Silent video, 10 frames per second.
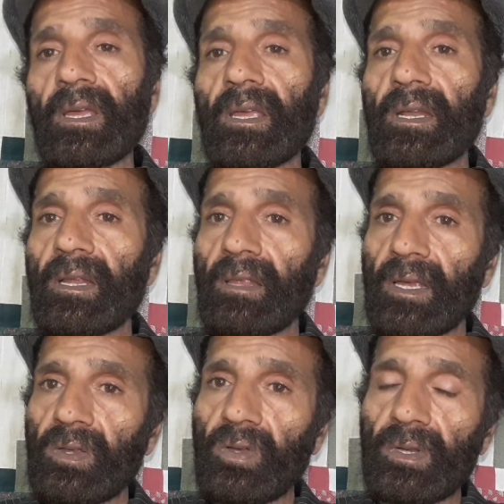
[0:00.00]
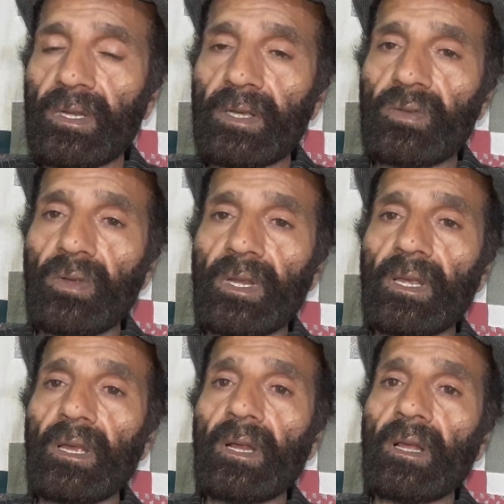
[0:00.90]
It is
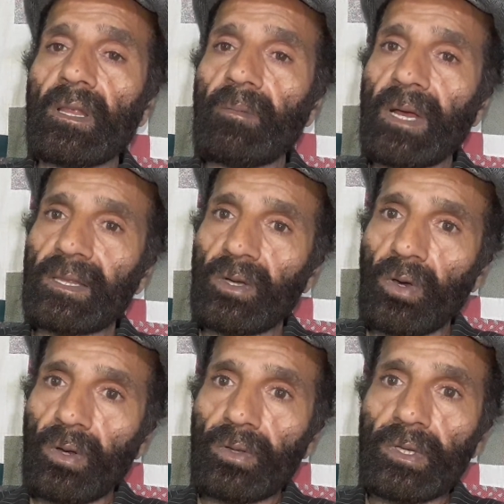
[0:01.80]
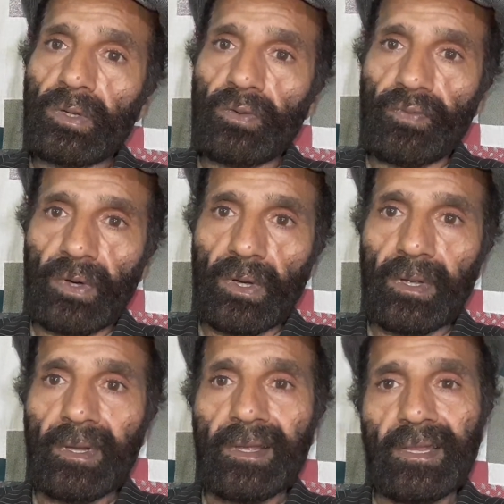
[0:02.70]
actually the methodology to work,
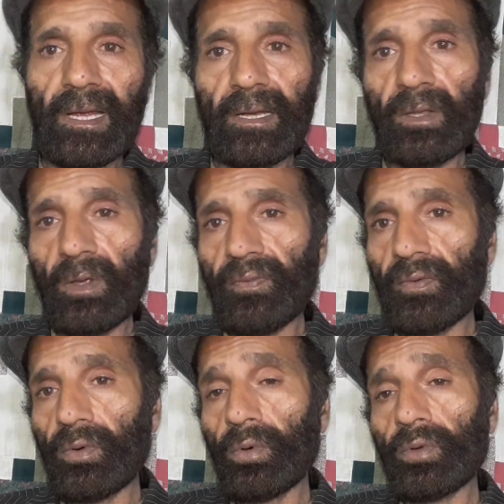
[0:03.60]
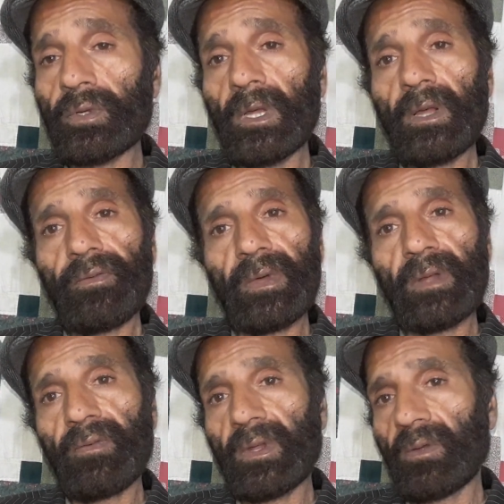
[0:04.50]
that is of course
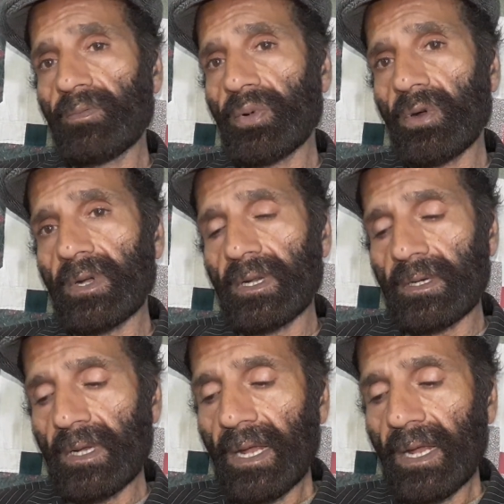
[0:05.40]
very important.